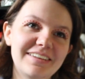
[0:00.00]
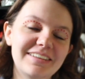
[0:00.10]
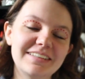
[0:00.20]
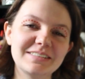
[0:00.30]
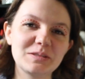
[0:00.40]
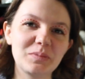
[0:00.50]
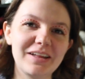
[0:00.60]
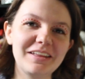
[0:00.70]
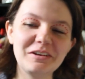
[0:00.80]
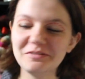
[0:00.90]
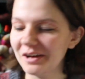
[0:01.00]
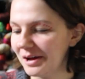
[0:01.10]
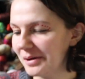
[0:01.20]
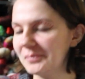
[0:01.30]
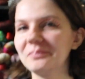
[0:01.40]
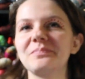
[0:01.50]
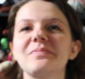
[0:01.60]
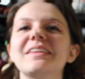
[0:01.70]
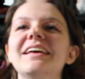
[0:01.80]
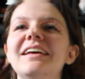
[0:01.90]
This is my life.
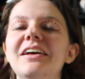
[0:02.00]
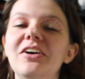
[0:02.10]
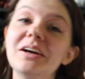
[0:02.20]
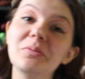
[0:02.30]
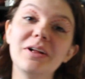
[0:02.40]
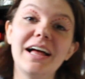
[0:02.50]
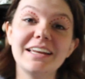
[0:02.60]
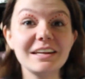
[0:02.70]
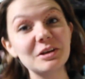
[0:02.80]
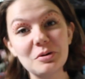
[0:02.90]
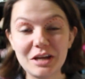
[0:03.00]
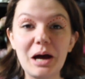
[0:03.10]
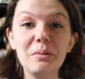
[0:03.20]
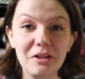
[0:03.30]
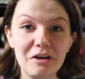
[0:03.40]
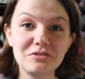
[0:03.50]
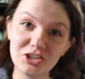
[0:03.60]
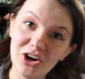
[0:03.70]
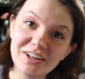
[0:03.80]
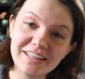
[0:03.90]
Alright, well, I need to go towel off
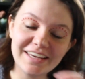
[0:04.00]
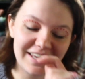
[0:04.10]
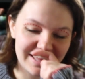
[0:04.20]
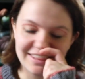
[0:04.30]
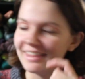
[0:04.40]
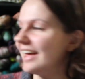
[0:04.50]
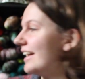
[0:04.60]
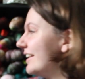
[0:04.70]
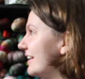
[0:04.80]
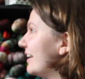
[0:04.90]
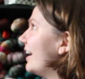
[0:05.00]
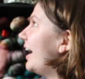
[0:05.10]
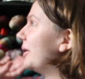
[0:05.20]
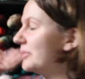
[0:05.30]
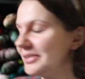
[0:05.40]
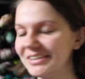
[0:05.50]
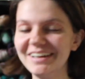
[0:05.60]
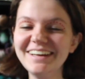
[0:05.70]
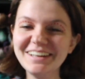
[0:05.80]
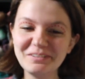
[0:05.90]
Charlie, and then I will
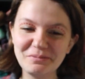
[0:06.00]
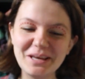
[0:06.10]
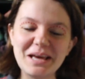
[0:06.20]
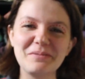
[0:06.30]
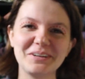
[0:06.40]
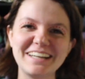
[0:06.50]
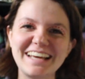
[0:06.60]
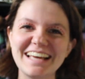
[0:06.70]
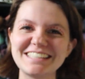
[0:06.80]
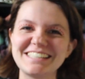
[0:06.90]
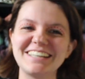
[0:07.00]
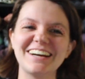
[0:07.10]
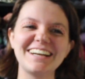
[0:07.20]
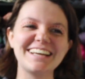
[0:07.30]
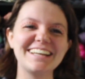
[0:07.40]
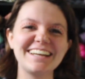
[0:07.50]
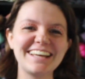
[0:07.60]
be able to get started.